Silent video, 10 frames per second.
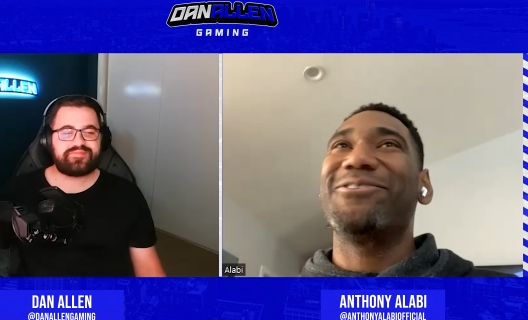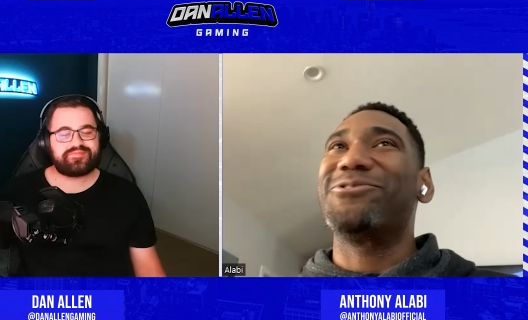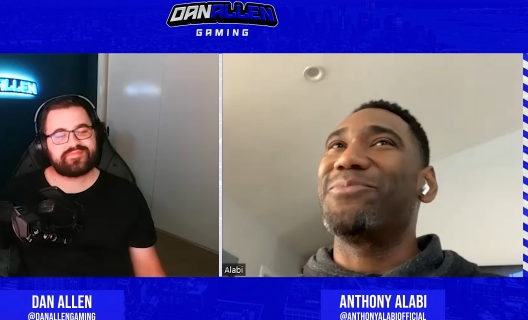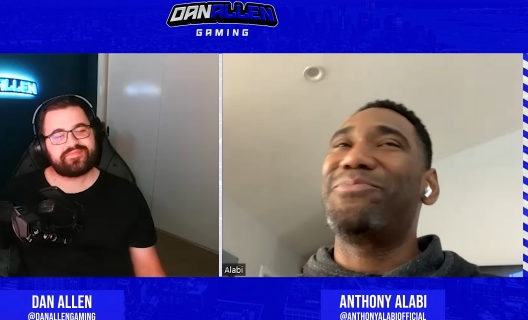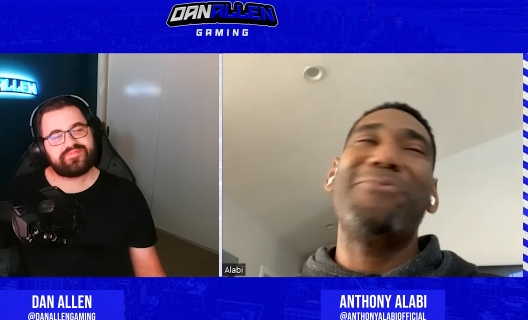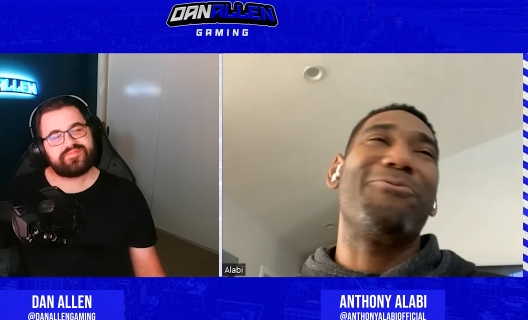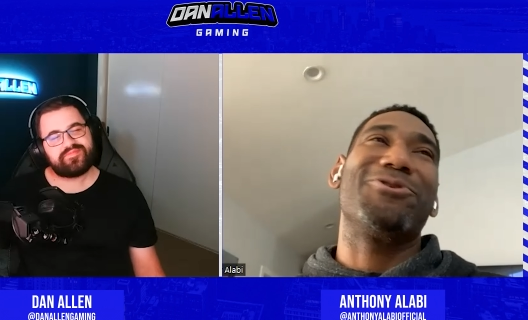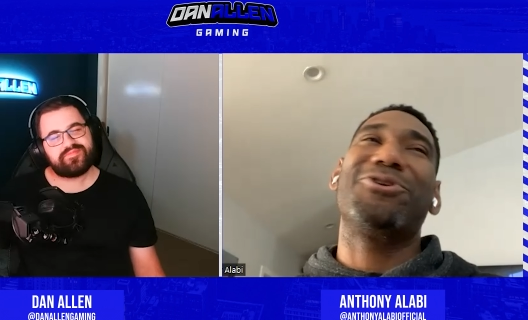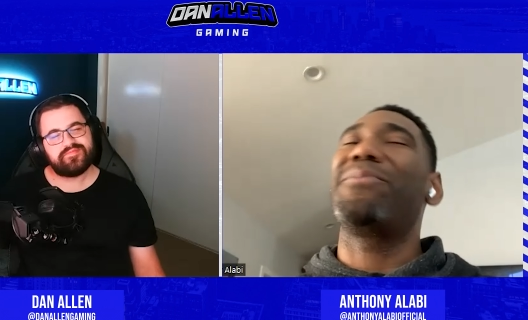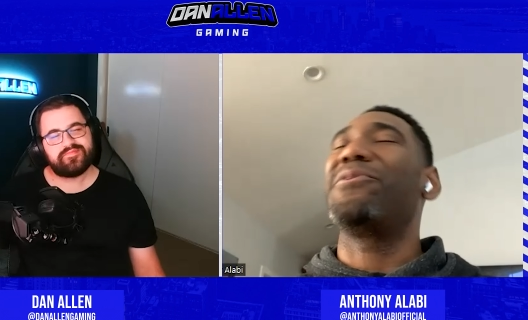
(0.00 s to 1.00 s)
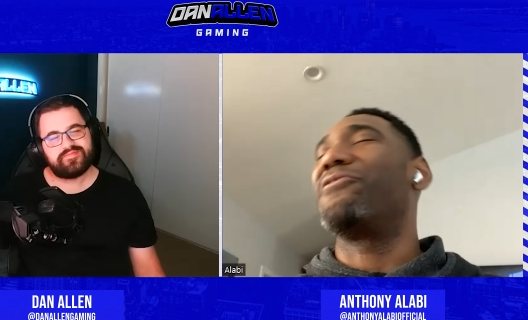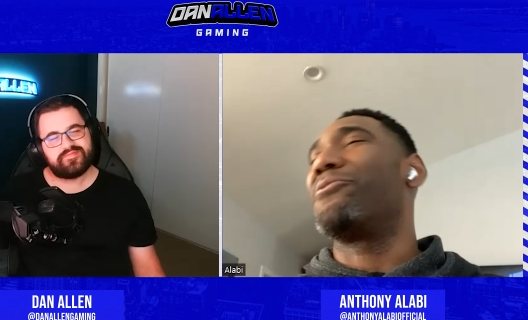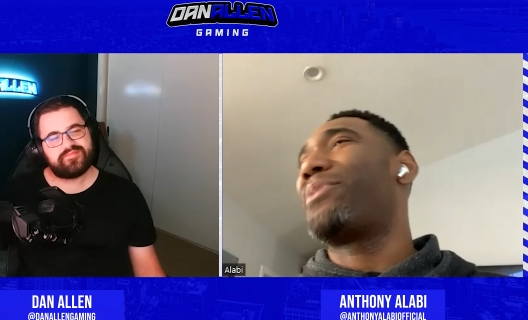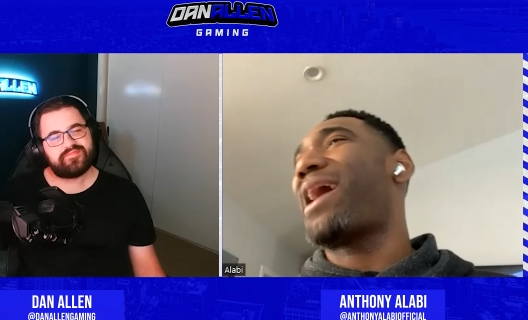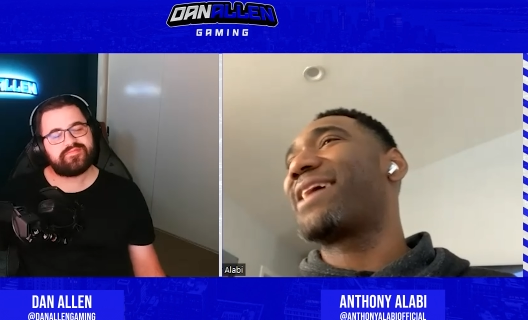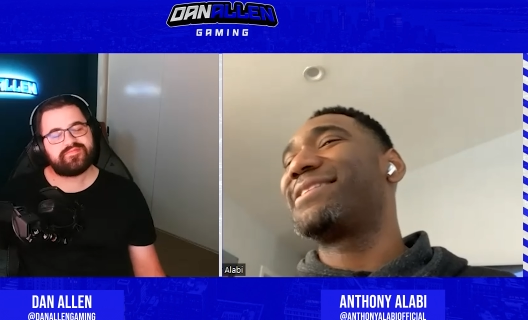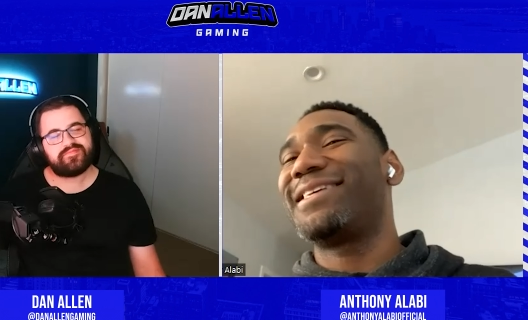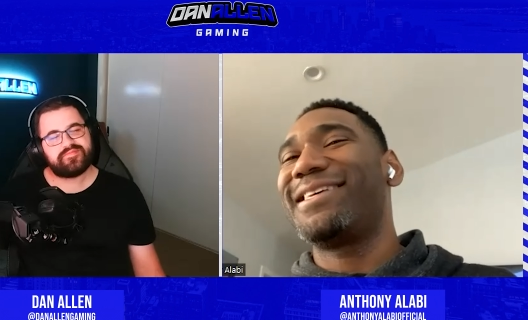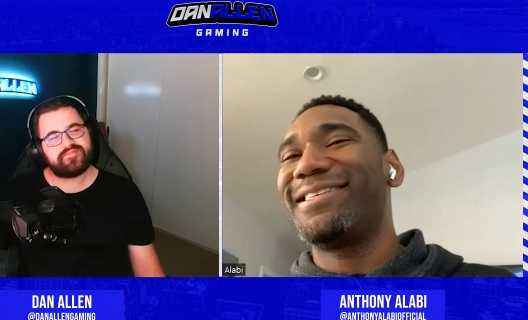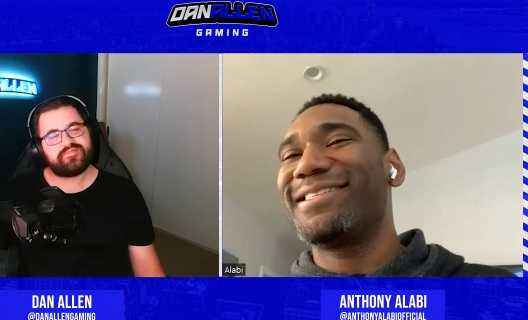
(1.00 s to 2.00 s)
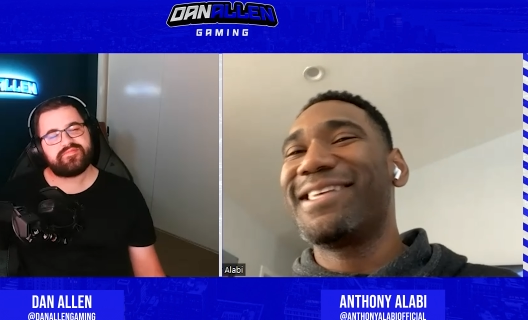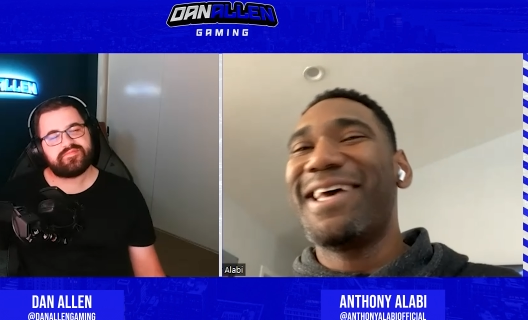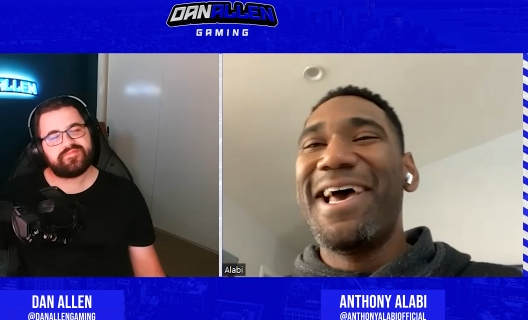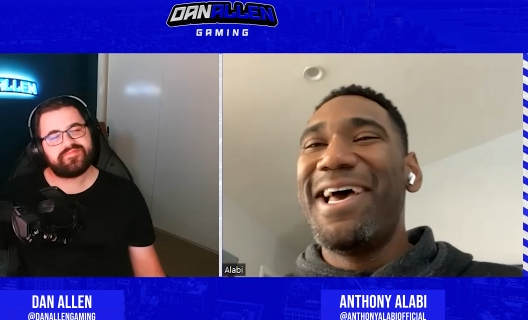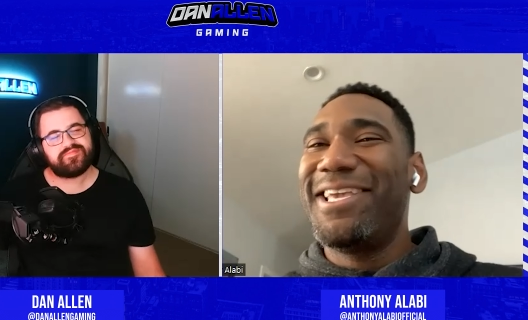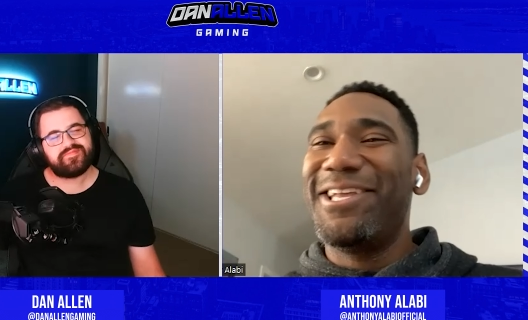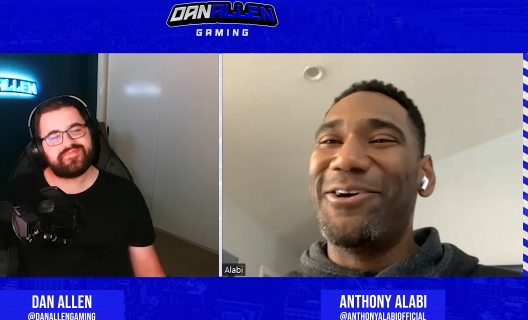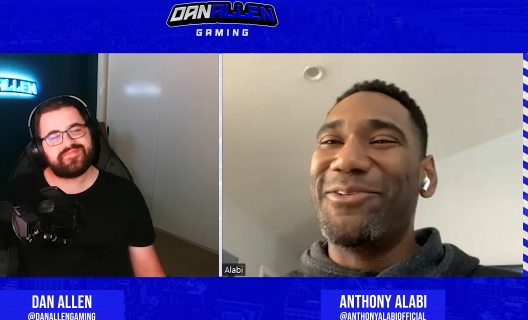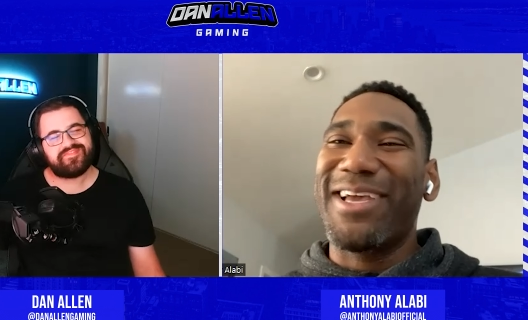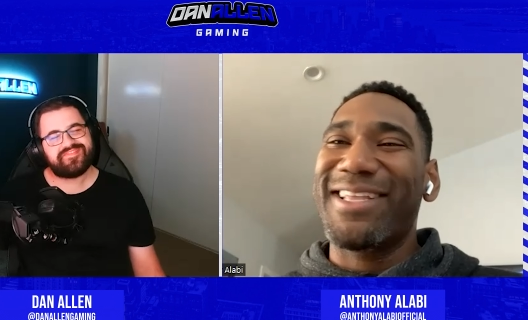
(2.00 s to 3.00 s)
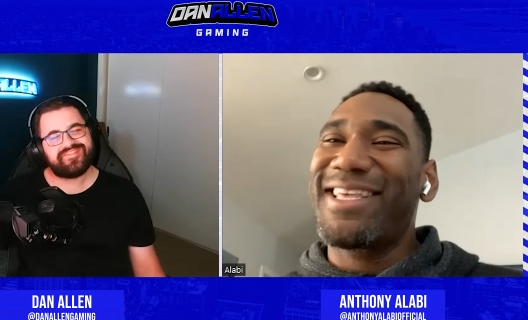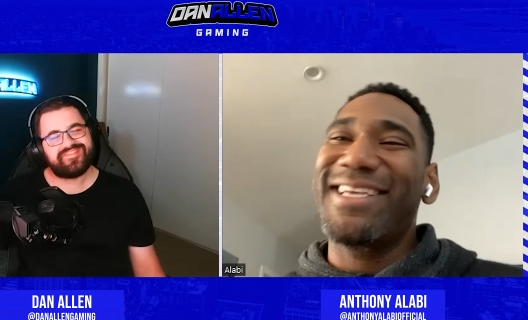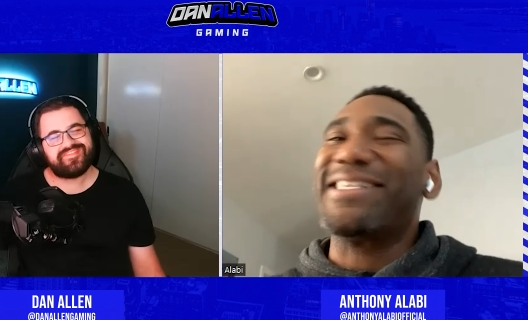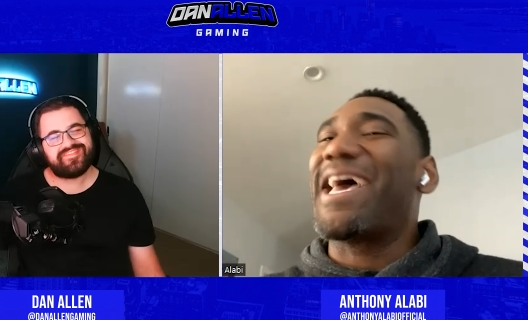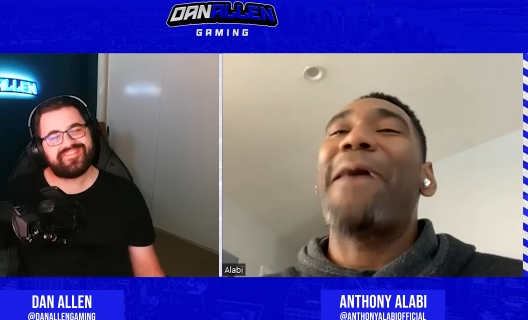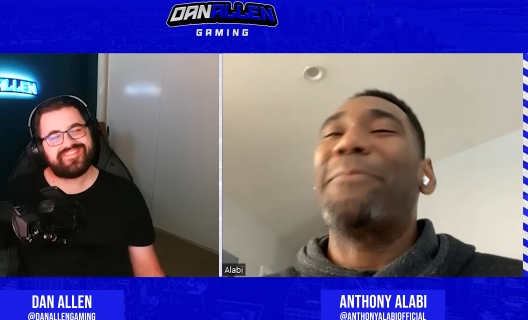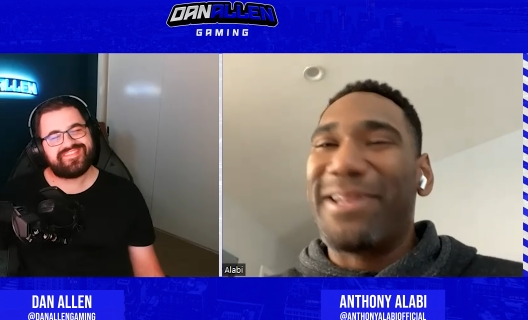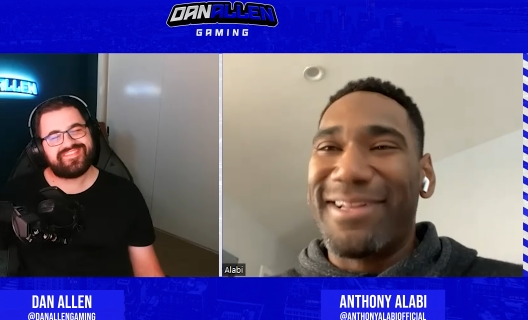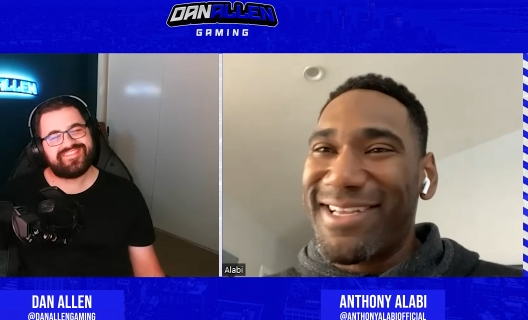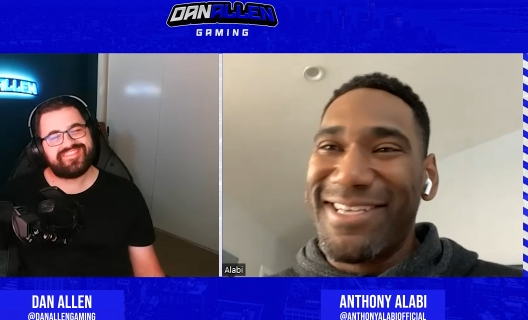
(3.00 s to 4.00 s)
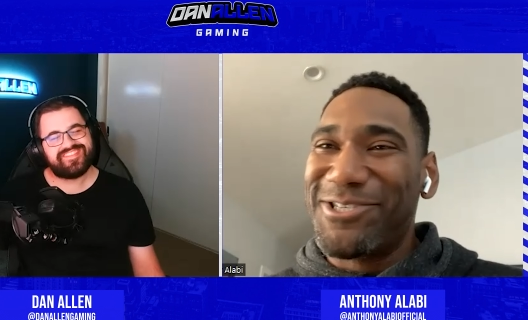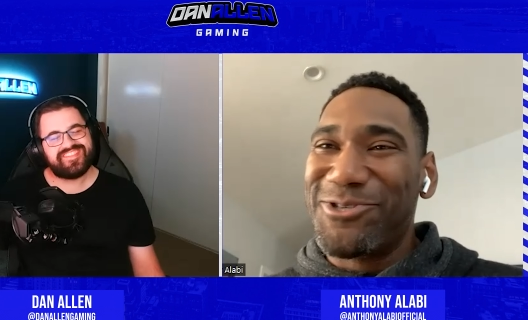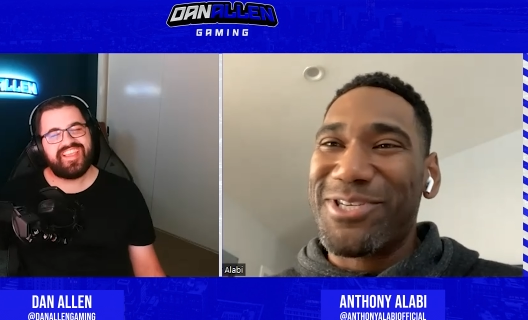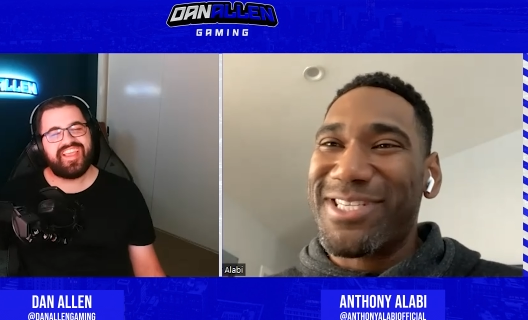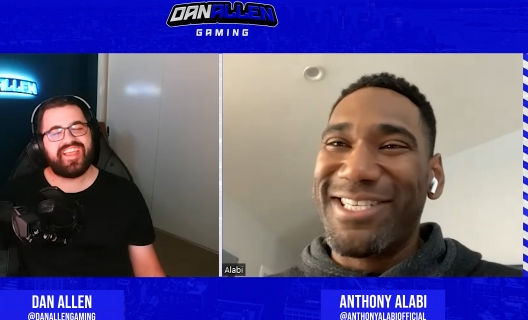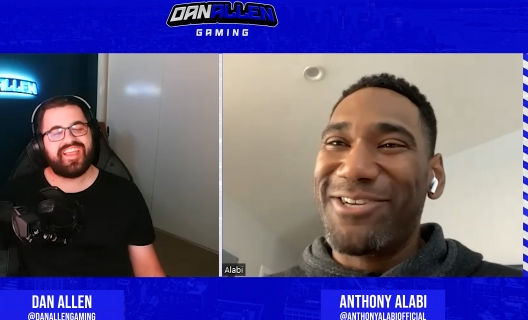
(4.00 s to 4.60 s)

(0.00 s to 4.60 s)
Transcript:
Speaker 1: So people were tripping over boxes you know like things happen because you're just yeah.